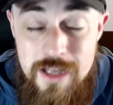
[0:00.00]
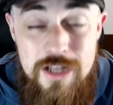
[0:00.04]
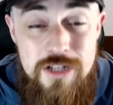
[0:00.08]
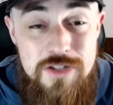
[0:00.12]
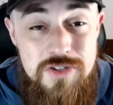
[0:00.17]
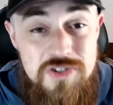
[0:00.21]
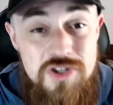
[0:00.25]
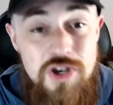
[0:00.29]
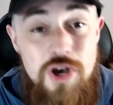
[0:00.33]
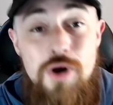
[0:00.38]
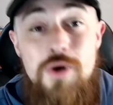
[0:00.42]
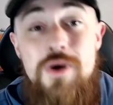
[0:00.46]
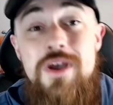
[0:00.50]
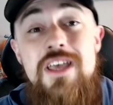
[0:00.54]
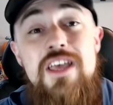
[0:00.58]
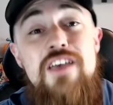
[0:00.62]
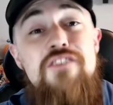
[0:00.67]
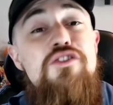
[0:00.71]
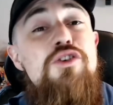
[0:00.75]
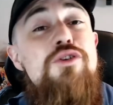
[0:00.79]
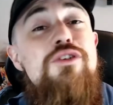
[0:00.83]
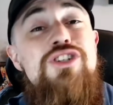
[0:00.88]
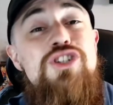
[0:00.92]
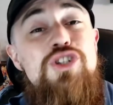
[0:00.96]
So,
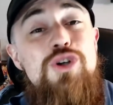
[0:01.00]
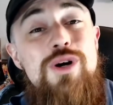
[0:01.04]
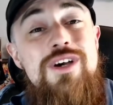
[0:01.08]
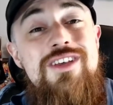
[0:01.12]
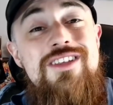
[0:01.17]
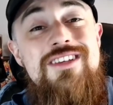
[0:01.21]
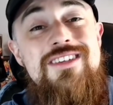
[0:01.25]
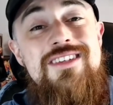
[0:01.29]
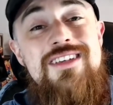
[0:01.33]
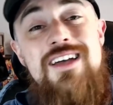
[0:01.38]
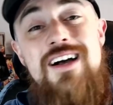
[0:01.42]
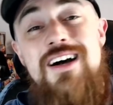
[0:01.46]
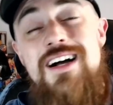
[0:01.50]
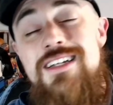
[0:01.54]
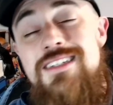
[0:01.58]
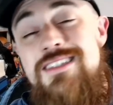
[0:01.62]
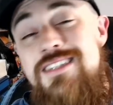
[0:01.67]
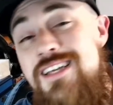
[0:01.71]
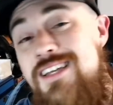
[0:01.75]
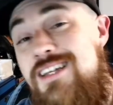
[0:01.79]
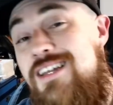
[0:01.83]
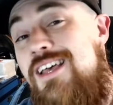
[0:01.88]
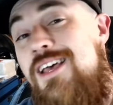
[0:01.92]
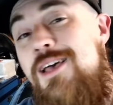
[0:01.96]
if you enjoy this
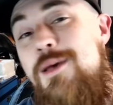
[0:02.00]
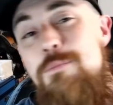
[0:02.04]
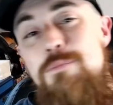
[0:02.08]
content,